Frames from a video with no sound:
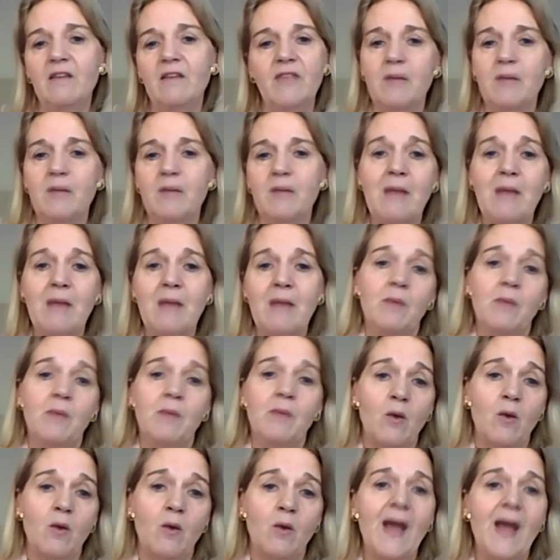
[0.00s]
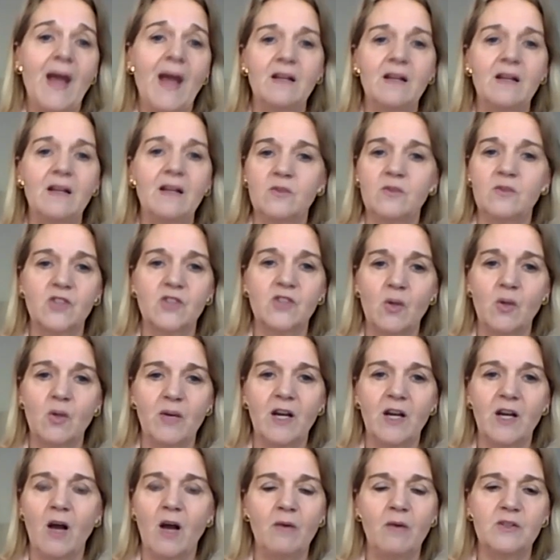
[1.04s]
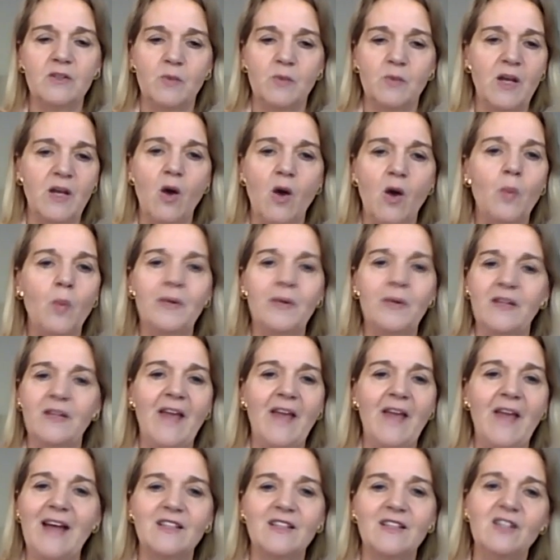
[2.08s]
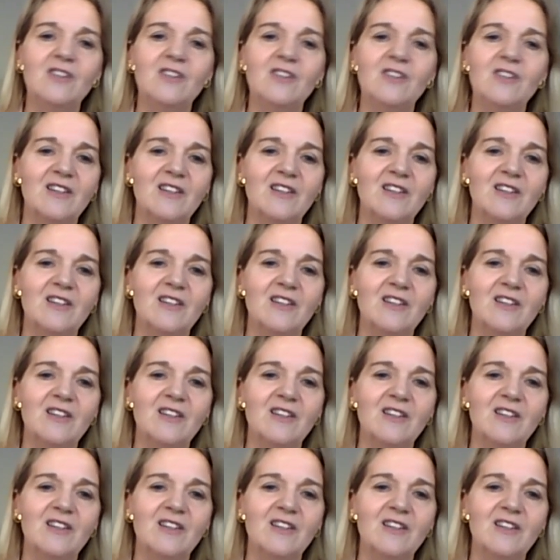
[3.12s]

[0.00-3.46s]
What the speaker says: that might be a better way. And so we can always be open to that too.